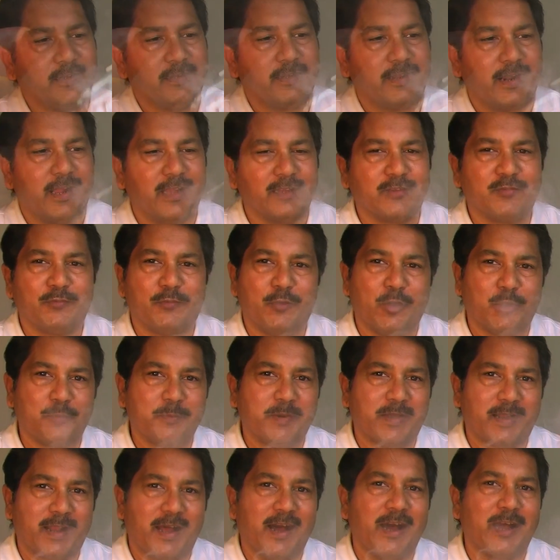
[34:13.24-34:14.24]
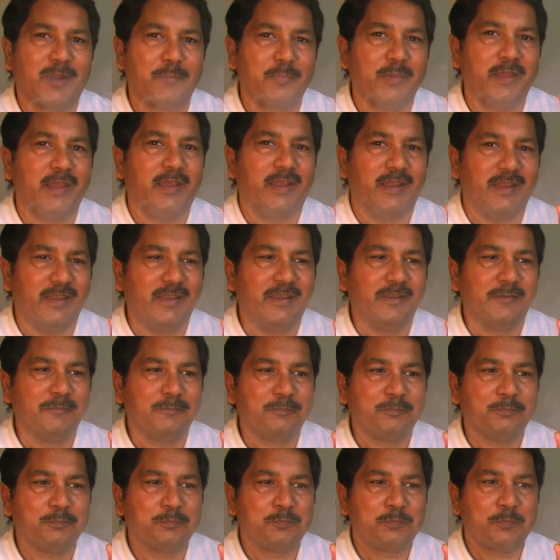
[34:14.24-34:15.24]
Transformer RBA
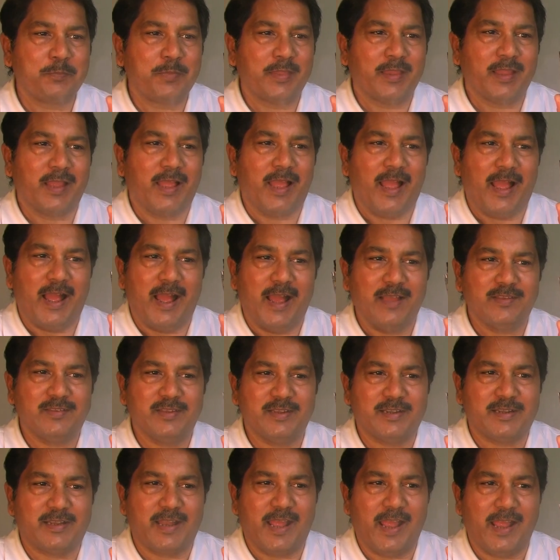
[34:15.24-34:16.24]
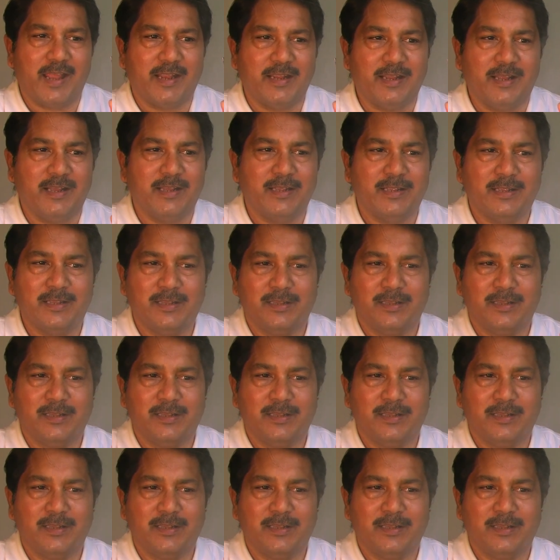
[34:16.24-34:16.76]
As a tank,